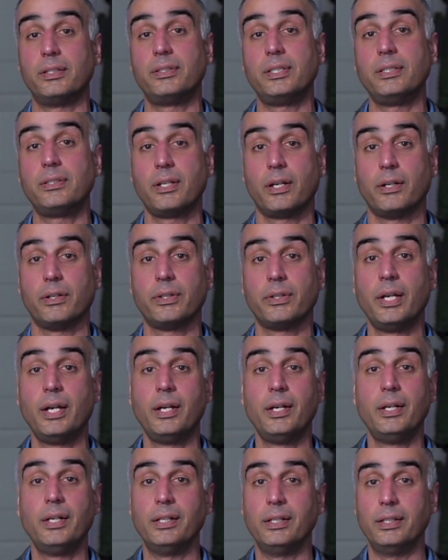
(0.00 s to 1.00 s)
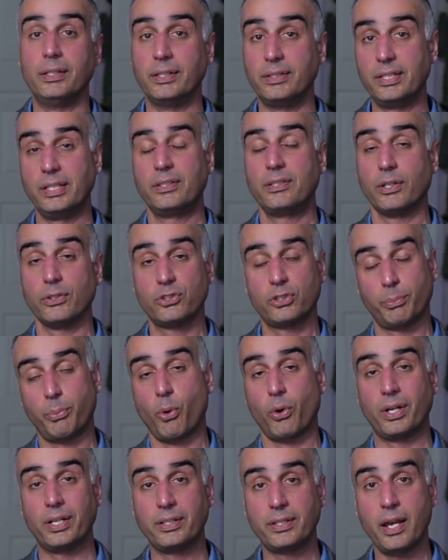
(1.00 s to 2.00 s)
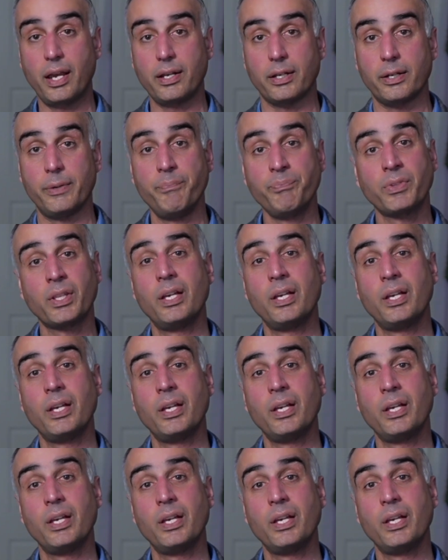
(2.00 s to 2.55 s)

detailed supporting data.